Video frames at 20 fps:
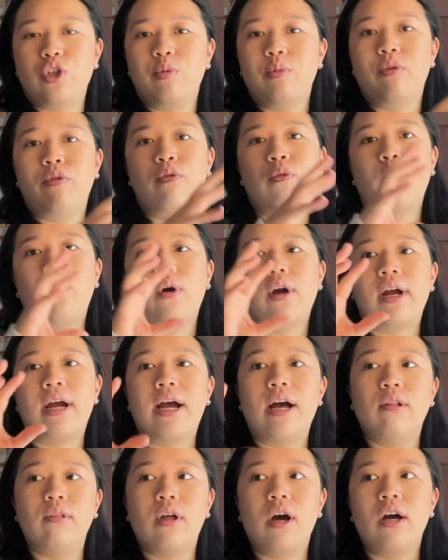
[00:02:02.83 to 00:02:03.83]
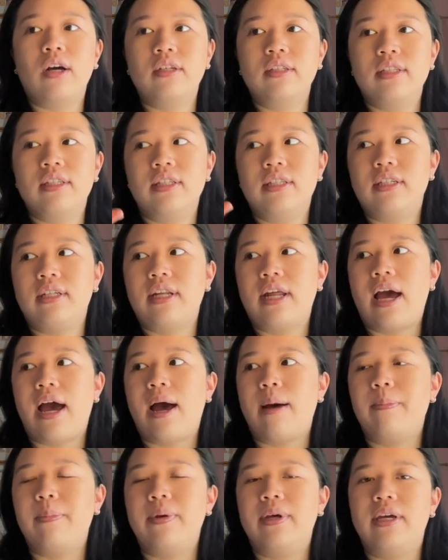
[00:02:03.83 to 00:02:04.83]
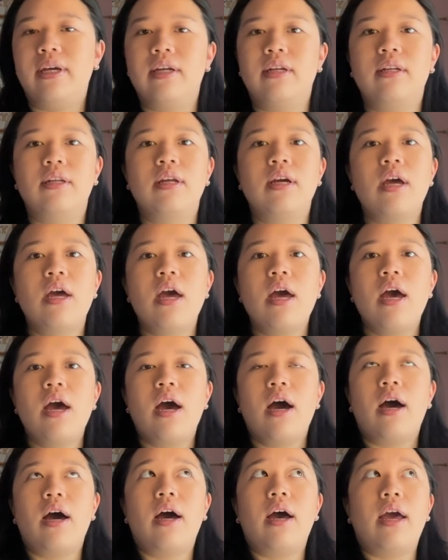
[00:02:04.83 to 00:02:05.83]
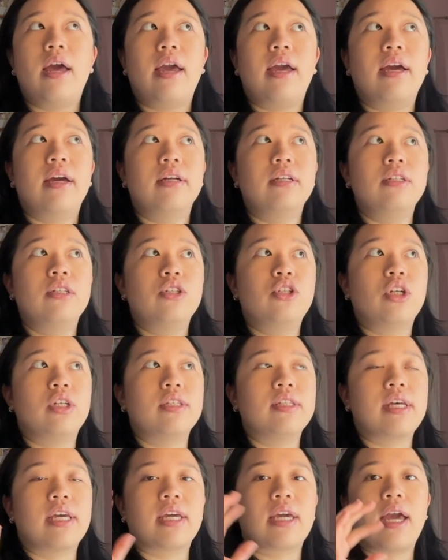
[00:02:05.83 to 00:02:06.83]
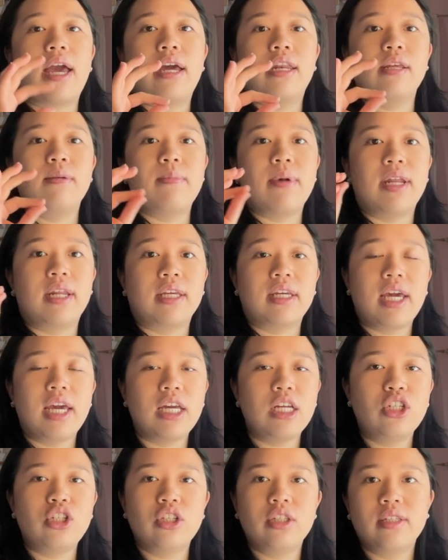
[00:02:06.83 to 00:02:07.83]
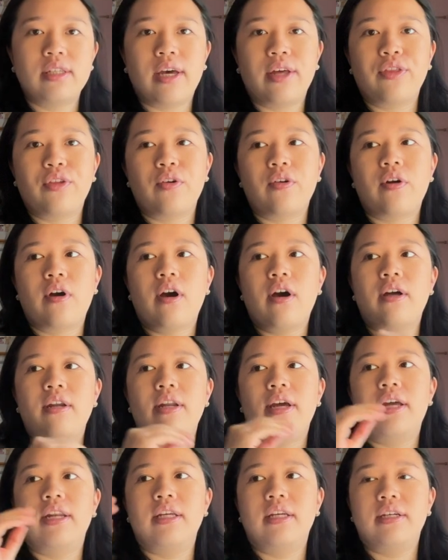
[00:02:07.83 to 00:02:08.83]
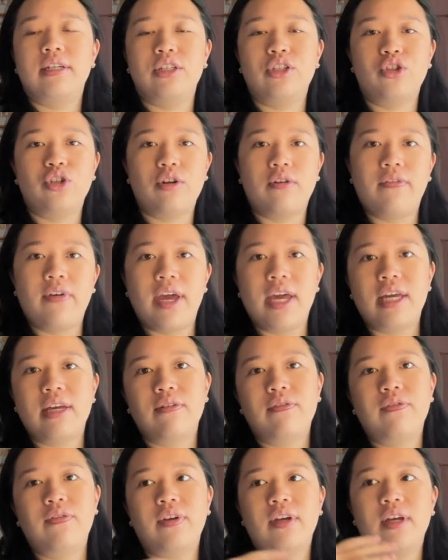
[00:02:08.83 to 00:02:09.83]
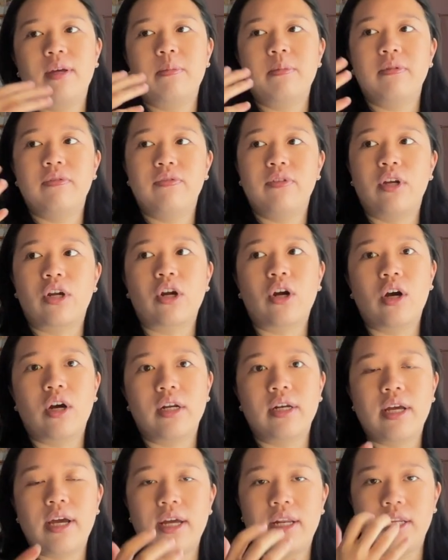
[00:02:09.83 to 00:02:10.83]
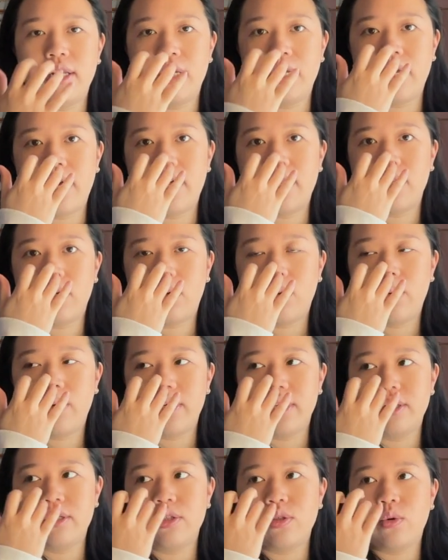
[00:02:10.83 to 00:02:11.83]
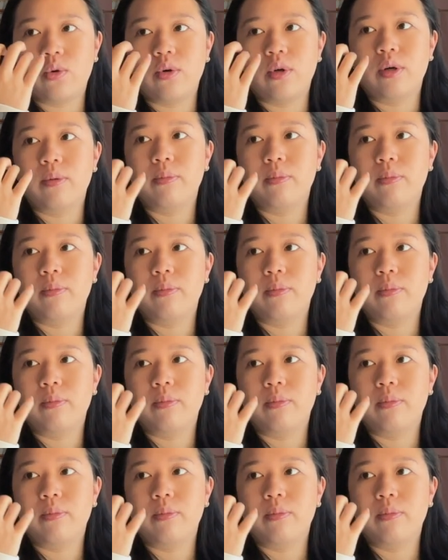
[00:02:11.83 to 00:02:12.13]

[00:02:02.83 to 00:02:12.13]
before. How long did it happen? And just like any medications that they're on, any history of AFib, if they're on any Eliquis or